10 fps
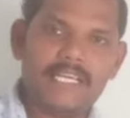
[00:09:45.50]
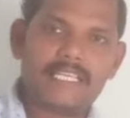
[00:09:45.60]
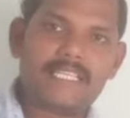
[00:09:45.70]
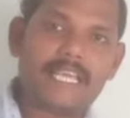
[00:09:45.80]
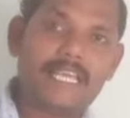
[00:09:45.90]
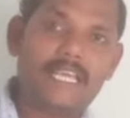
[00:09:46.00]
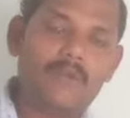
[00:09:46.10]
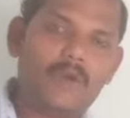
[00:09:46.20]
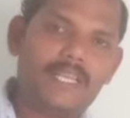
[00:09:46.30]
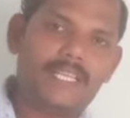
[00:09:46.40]
Second
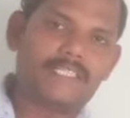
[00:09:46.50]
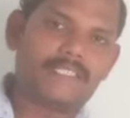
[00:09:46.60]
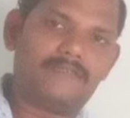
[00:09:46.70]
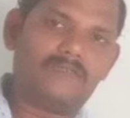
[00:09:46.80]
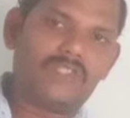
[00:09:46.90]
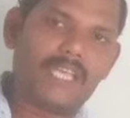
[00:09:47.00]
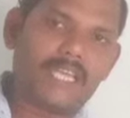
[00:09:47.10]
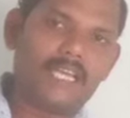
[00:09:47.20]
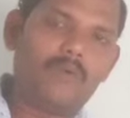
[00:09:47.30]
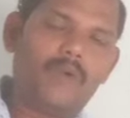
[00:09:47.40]
one is
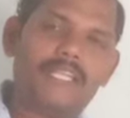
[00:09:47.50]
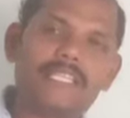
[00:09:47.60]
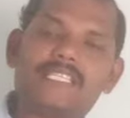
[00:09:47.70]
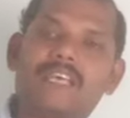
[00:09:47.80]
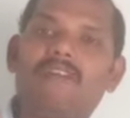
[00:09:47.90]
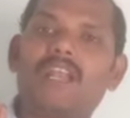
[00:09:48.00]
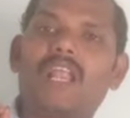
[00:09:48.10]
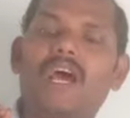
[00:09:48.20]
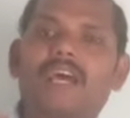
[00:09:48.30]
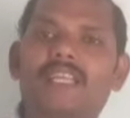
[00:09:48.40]

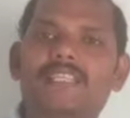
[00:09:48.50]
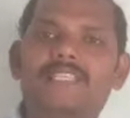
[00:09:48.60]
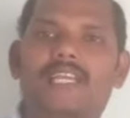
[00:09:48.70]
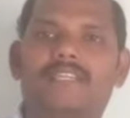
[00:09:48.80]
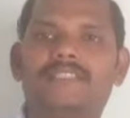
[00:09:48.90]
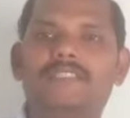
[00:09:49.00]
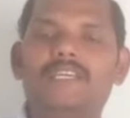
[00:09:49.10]
savanna region.